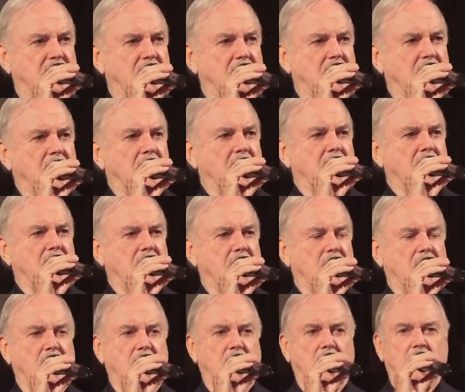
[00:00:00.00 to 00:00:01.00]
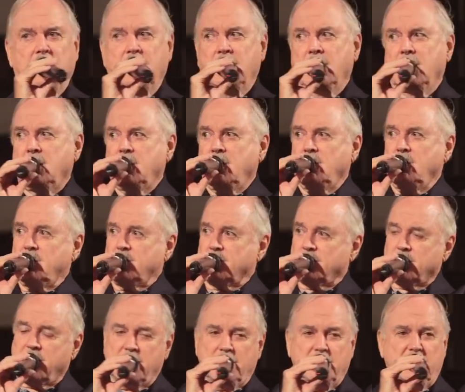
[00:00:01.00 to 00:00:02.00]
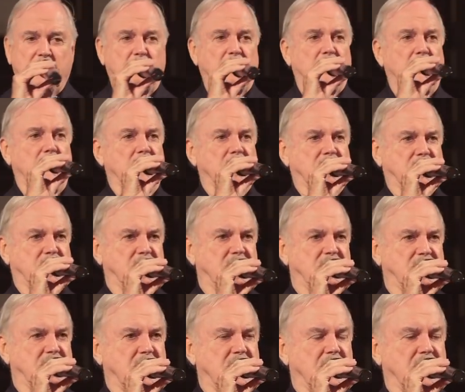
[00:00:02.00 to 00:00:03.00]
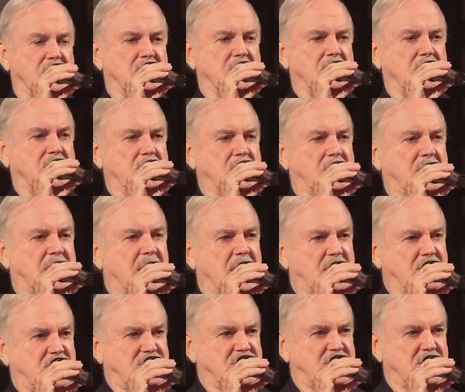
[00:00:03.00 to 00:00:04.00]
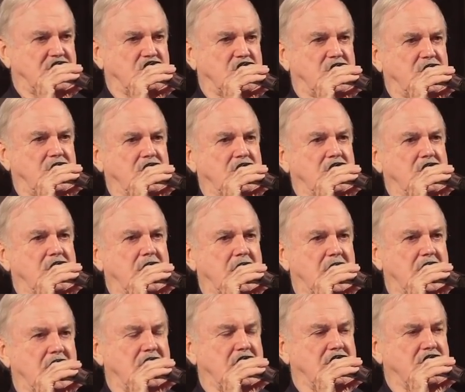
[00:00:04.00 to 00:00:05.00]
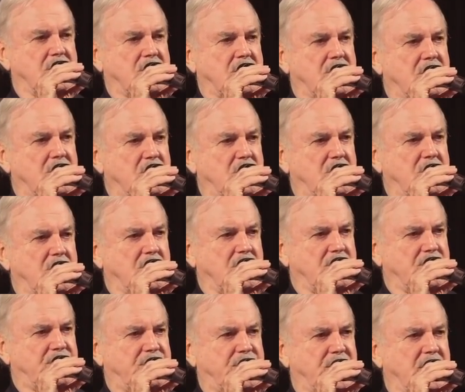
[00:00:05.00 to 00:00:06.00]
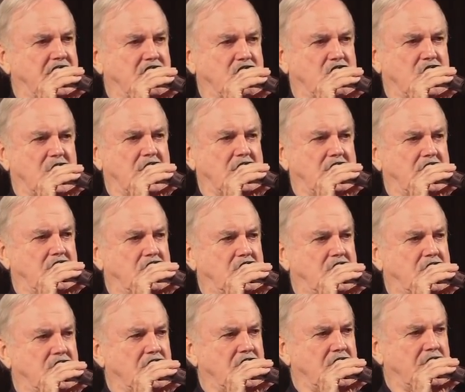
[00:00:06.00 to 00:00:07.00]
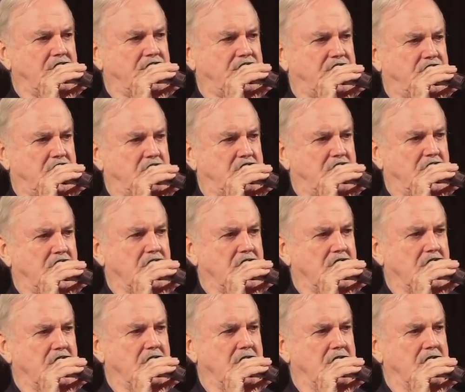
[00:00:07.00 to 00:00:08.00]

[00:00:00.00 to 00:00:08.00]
You throw the ball to each other, and you catch it with your hands, not with your feet. Why do you call it football?